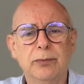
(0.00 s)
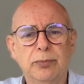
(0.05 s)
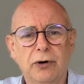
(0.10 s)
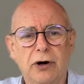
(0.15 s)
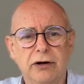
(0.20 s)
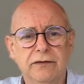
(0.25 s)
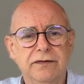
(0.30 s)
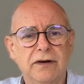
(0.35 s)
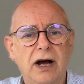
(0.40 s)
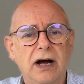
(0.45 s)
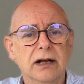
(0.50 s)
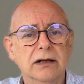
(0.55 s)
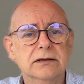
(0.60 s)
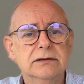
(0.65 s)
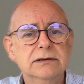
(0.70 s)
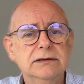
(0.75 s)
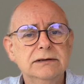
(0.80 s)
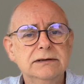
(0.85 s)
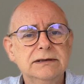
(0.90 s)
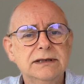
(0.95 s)
profile
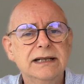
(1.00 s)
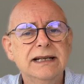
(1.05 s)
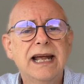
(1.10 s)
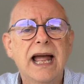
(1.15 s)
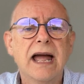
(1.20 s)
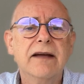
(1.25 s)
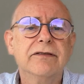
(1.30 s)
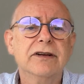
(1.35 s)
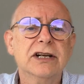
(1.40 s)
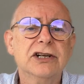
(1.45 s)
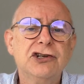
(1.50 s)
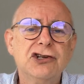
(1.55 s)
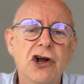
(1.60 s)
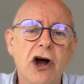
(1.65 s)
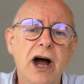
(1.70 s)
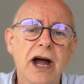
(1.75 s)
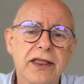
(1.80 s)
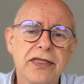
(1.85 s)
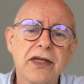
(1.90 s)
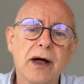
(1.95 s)
and gave it a
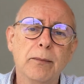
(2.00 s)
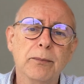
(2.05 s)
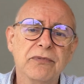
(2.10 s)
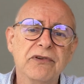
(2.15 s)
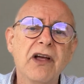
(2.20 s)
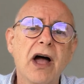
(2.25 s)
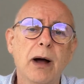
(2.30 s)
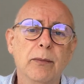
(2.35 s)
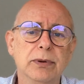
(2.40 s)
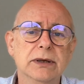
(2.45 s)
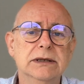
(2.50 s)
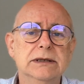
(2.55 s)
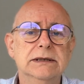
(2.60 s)
shy thumbs up,